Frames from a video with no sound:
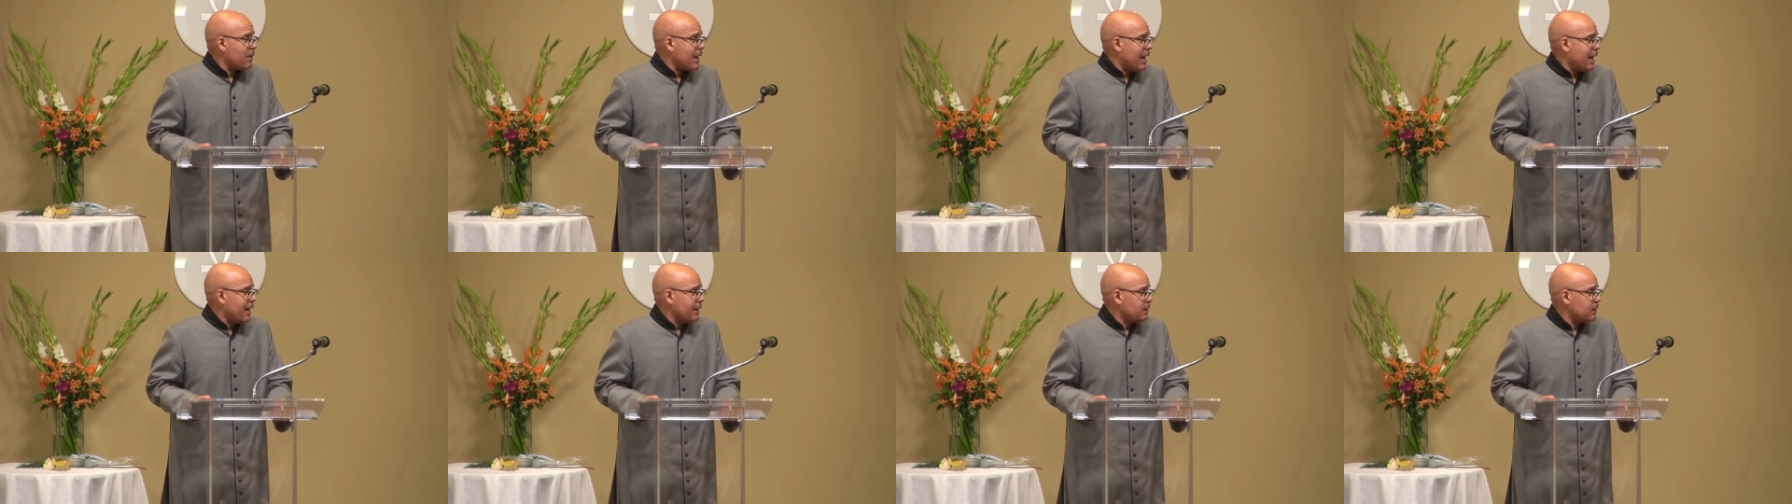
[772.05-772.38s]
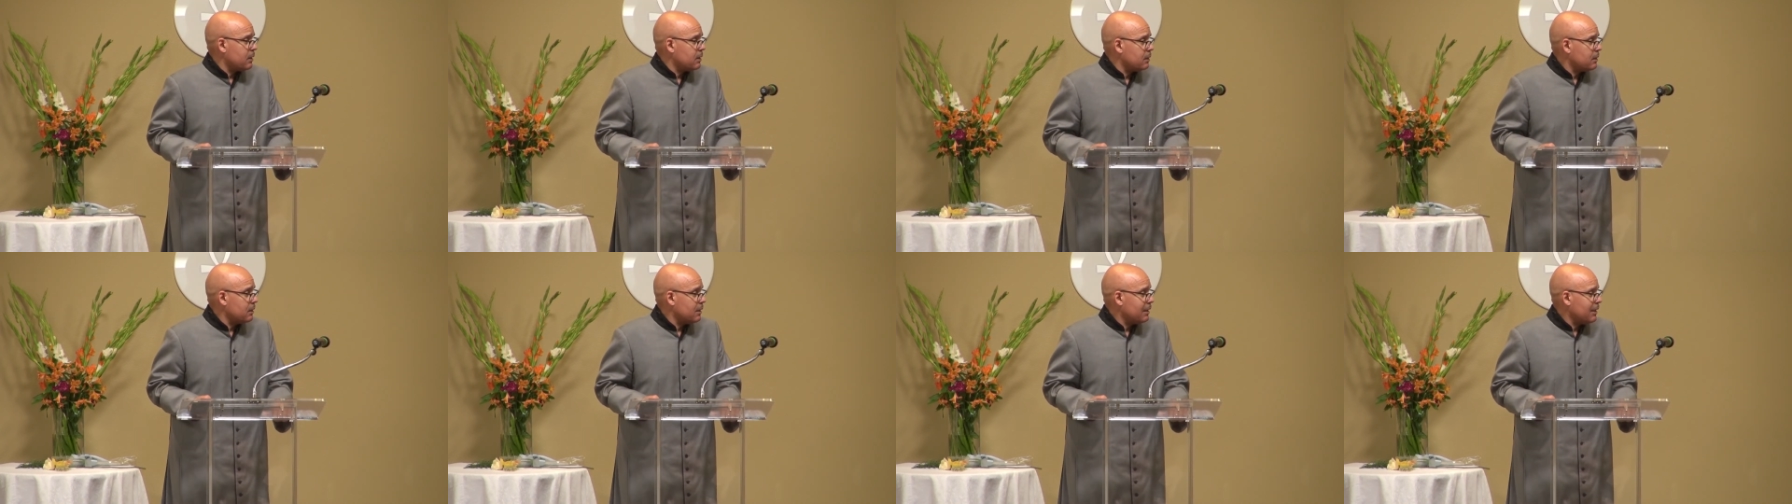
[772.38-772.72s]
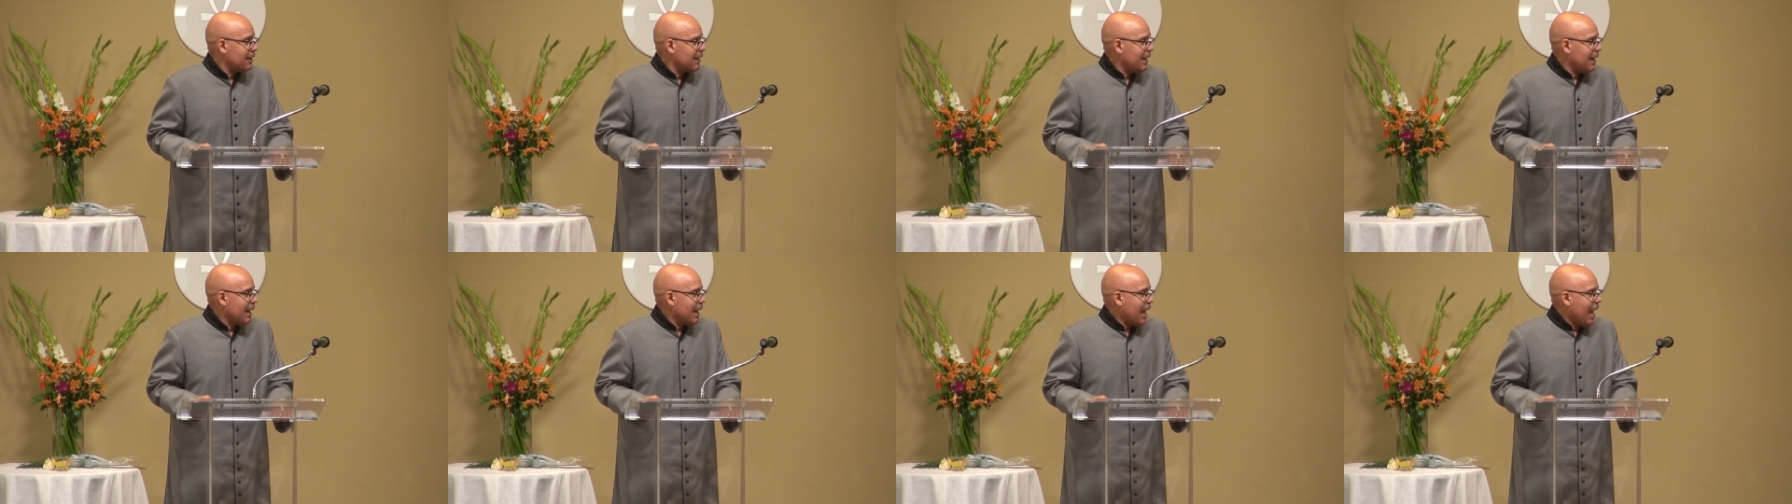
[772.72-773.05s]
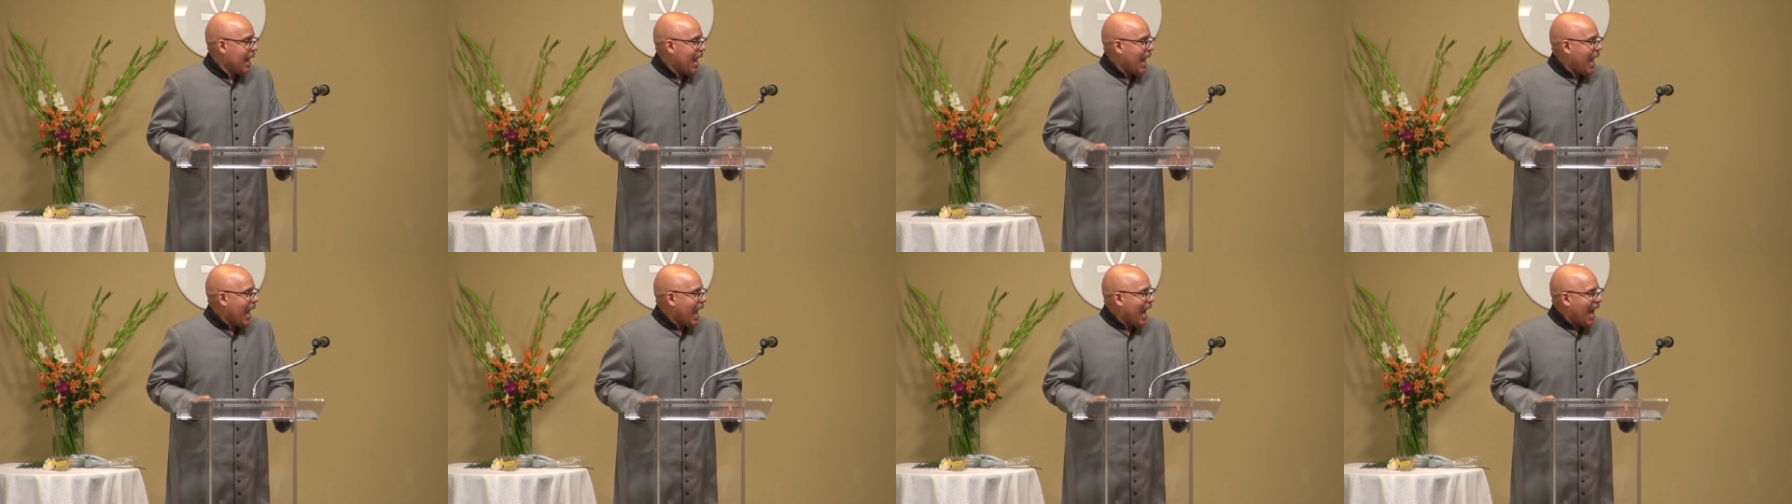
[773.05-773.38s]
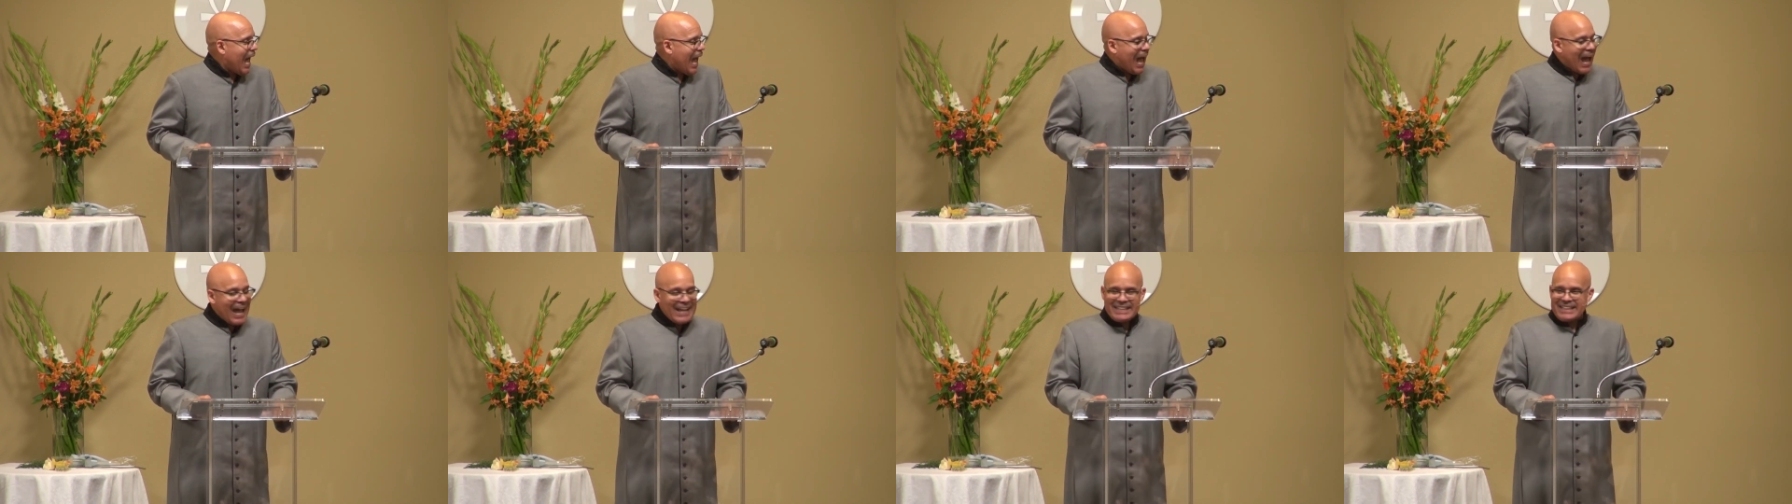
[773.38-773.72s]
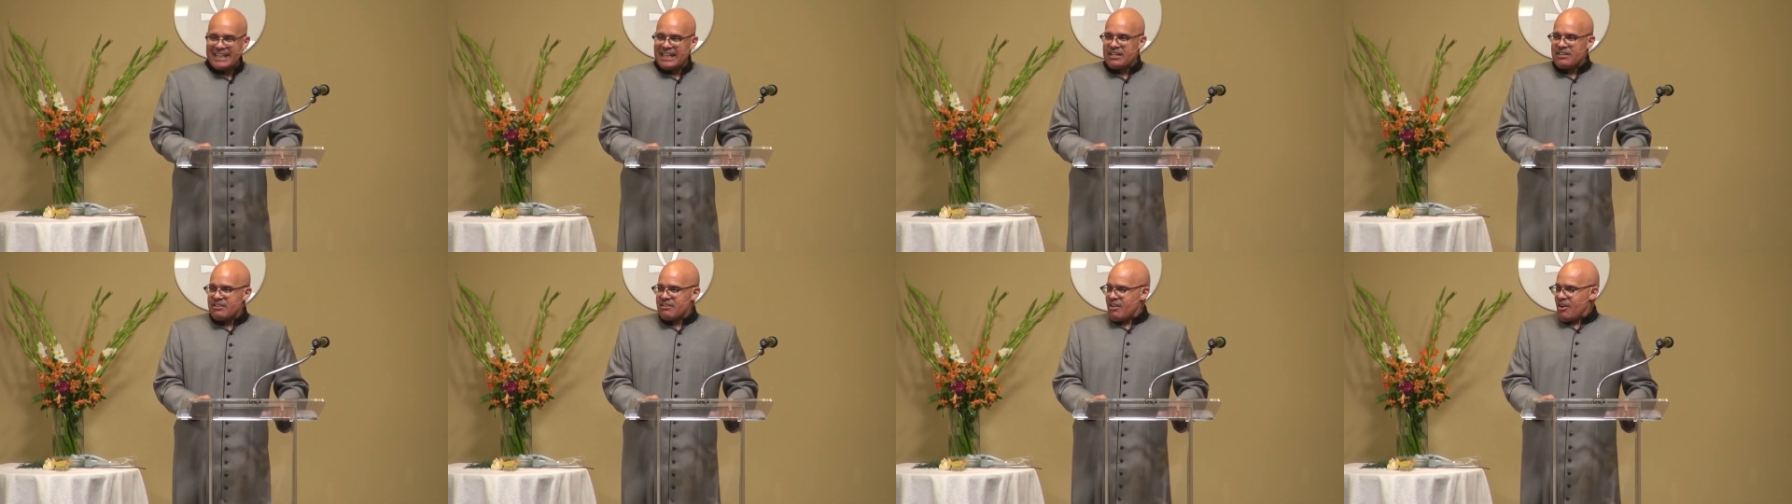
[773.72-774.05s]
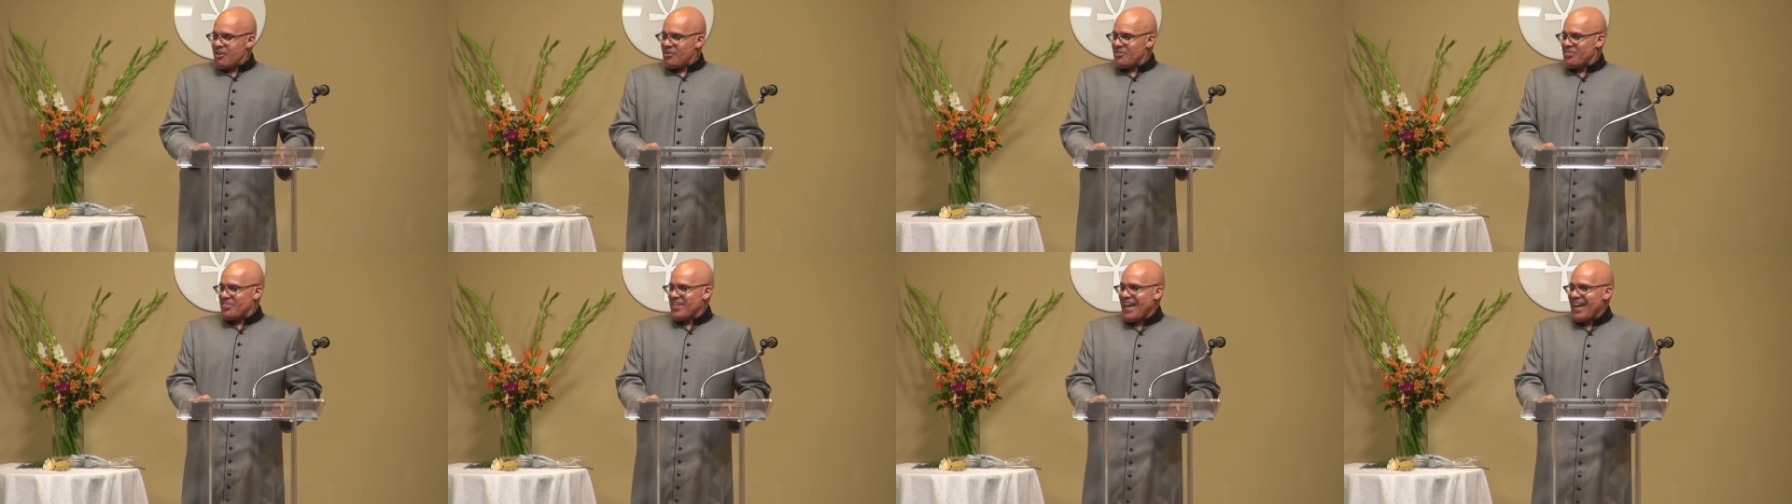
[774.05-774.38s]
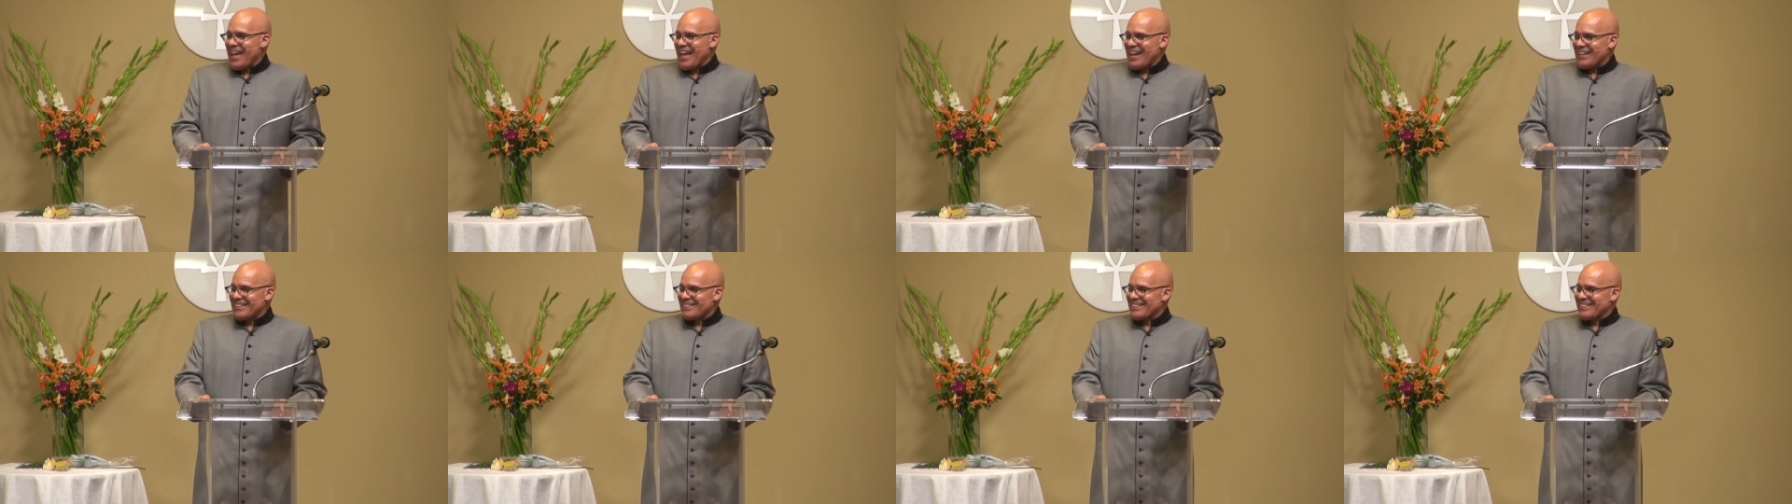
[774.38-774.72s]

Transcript: Island. I didn't know that.